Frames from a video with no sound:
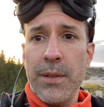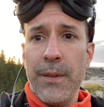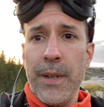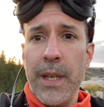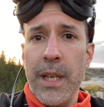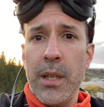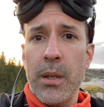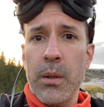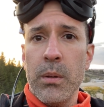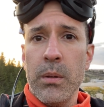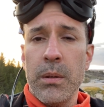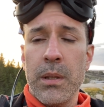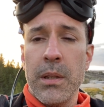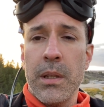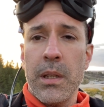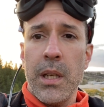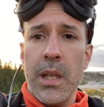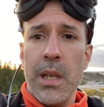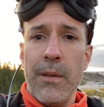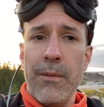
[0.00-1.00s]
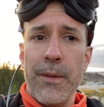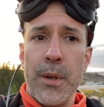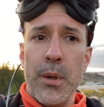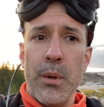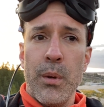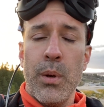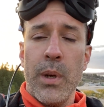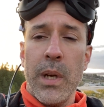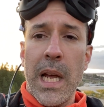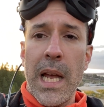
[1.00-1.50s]
video. If you
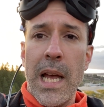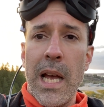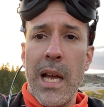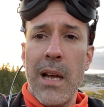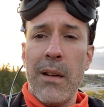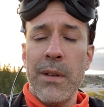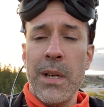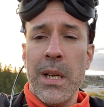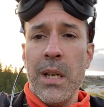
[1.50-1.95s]
have,